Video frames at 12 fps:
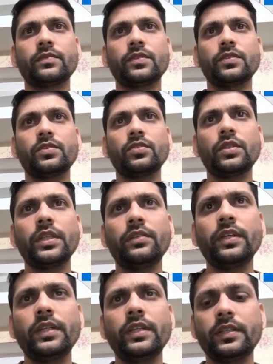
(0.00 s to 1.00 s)
So here
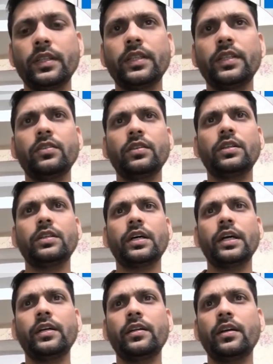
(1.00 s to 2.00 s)
we still did not
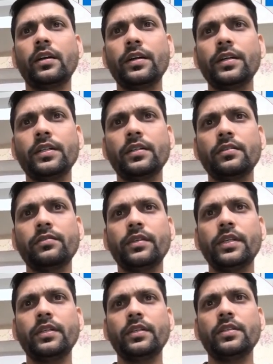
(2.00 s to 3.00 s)
write the condition,
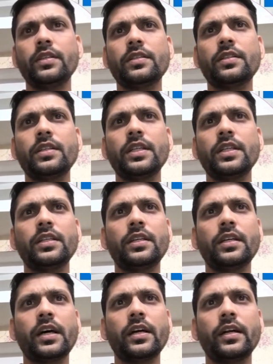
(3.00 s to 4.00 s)
we just need the
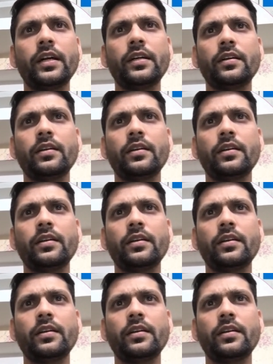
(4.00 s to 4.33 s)
target.